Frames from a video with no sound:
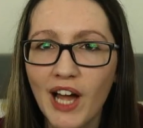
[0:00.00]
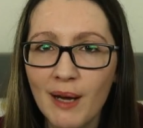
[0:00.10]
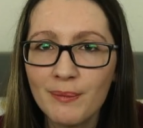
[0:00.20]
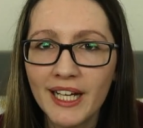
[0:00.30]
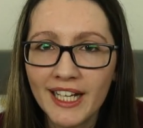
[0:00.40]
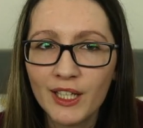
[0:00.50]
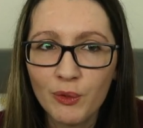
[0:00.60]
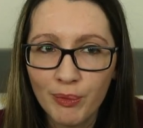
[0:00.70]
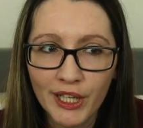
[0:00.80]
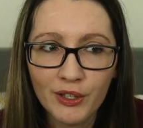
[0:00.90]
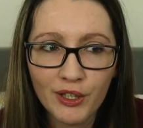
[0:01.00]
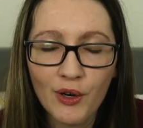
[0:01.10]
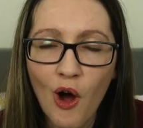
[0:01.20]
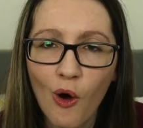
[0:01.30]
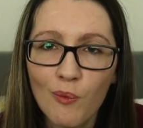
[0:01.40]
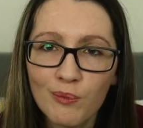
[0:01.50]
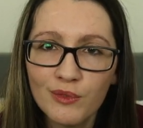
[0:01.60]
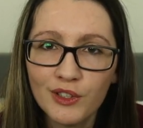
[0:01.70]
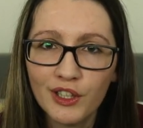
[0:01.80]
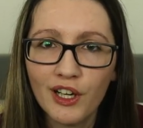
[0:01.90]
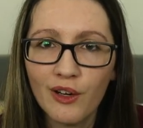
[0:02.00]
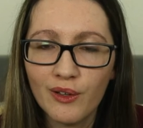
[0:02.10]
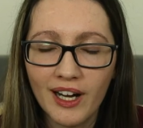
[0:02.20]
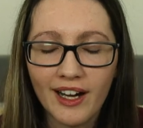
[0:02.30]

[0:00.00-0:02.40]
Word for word: I'm like go big or go home, you know?